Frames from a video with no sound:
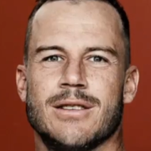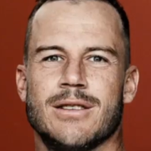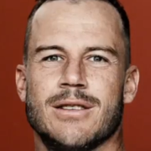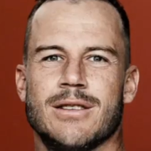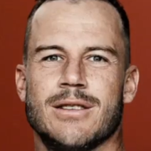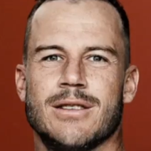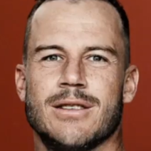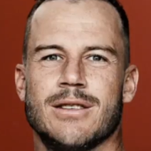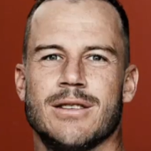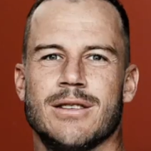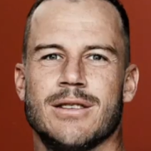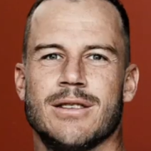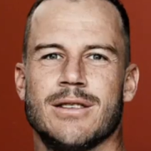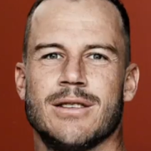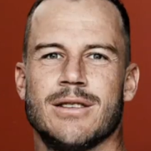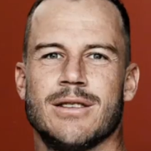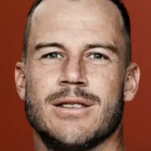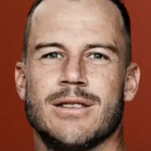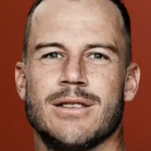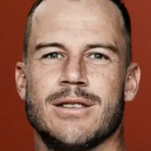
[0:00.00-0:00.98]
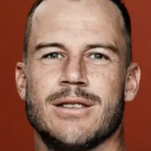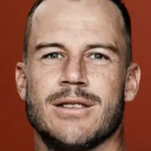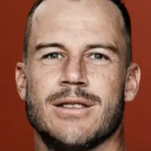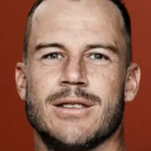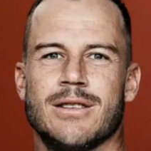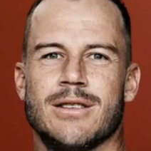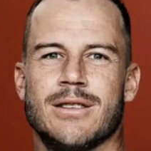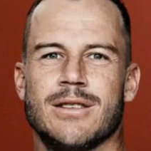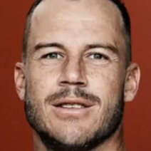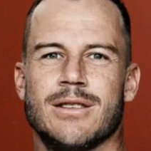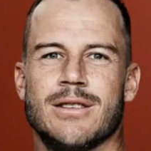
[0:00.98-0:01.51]

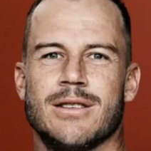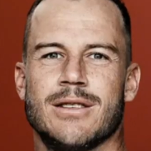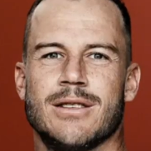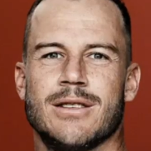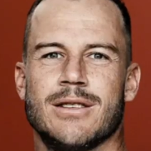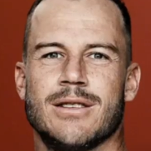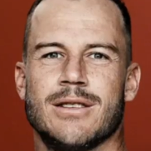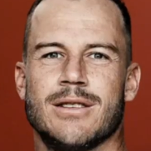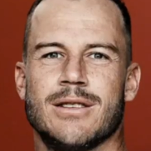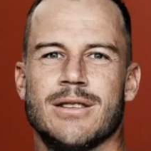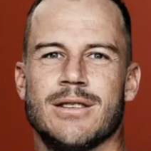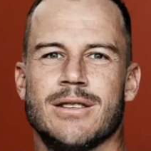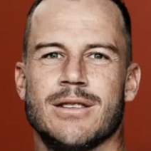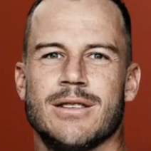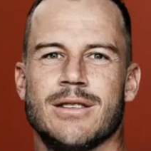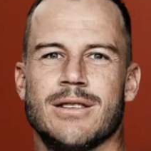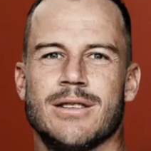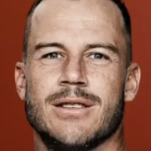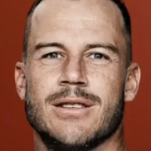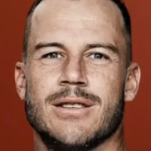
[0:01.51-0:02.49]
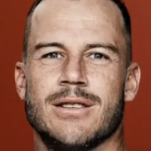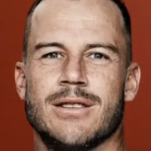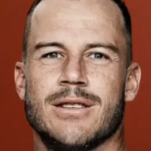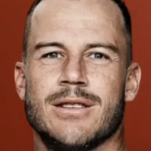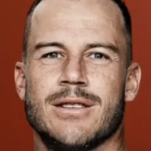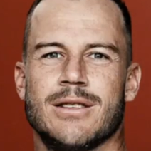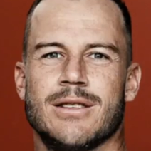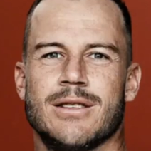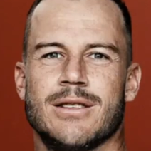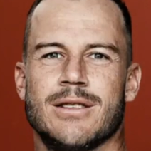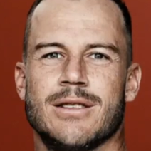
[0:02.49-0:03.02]

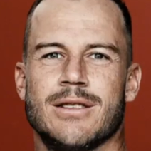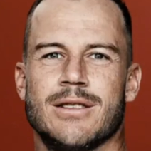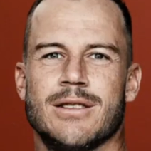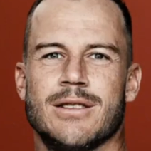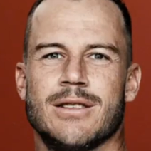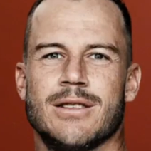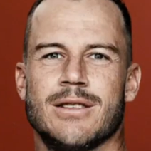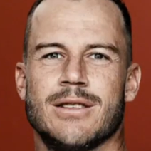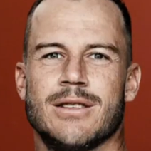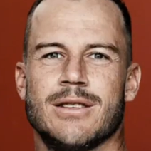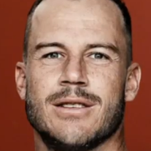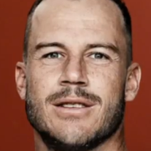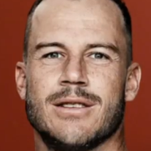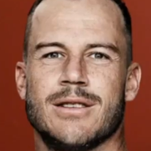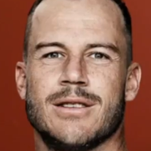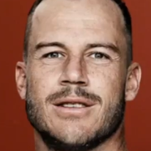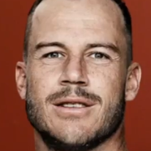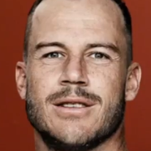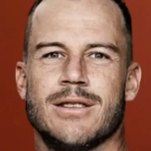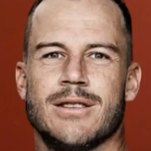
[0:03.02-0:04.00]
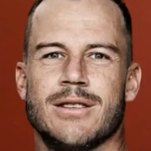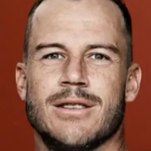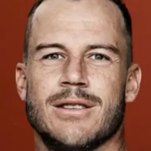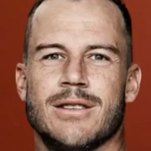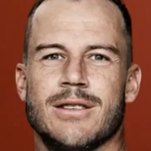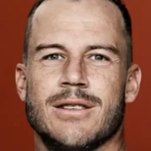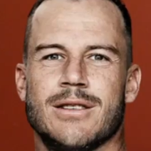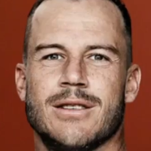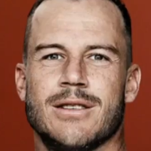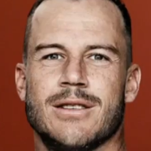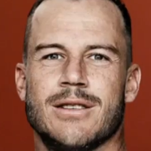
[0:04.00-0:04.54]

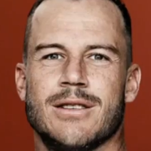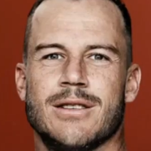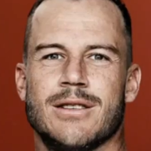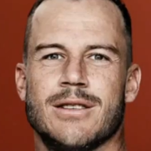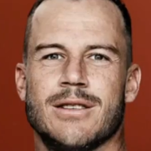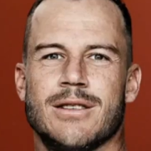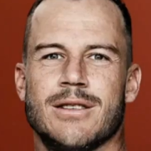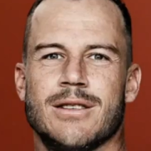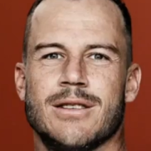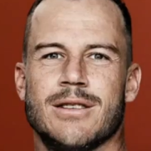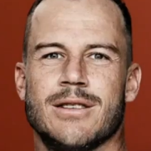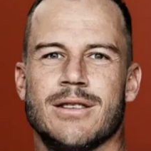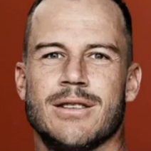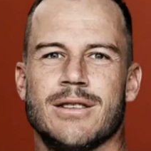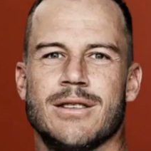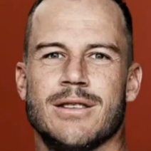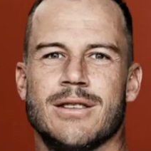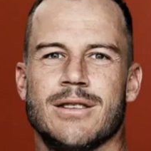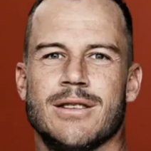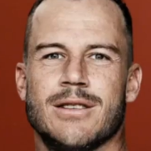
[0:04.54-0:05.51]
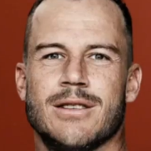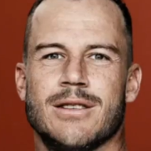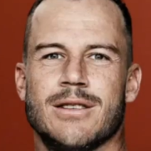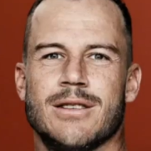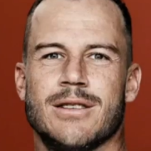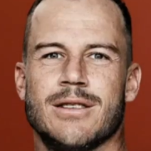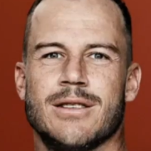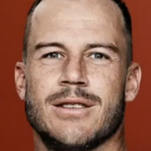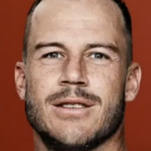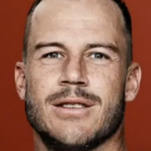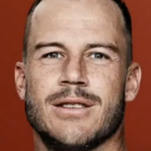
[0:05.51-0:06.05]

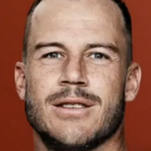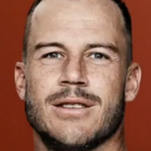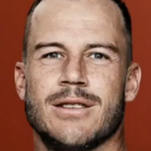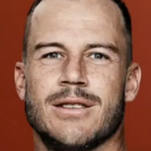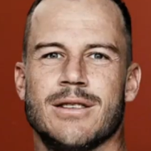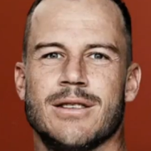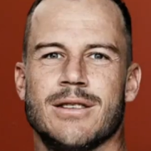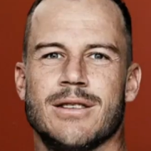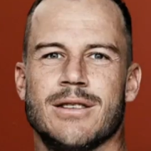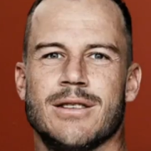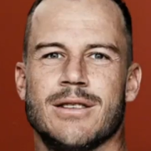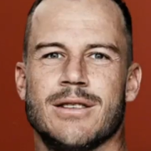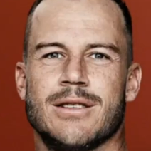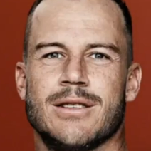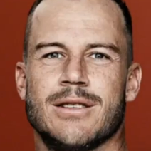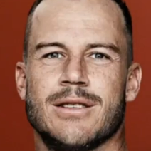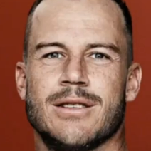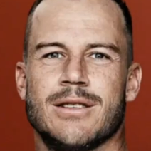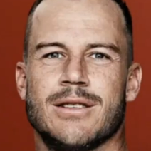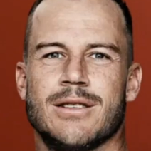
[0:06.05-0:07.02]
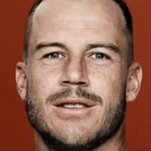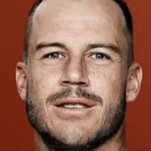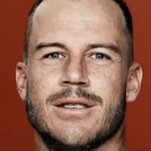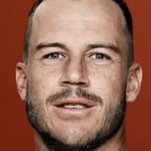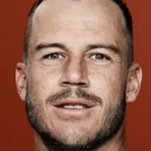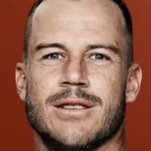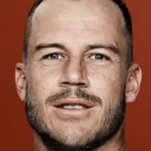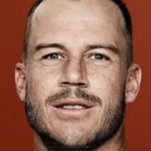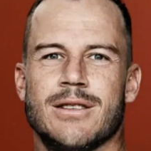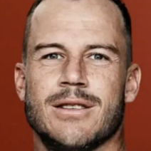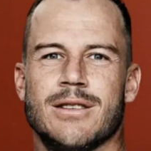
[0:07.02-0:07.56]

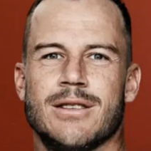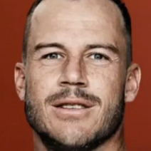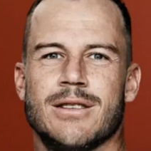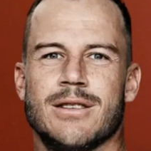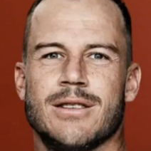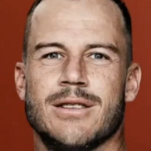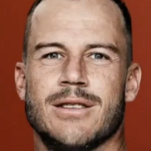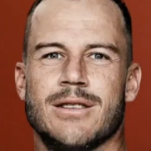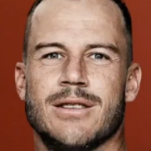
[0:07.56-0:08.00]
[no speech]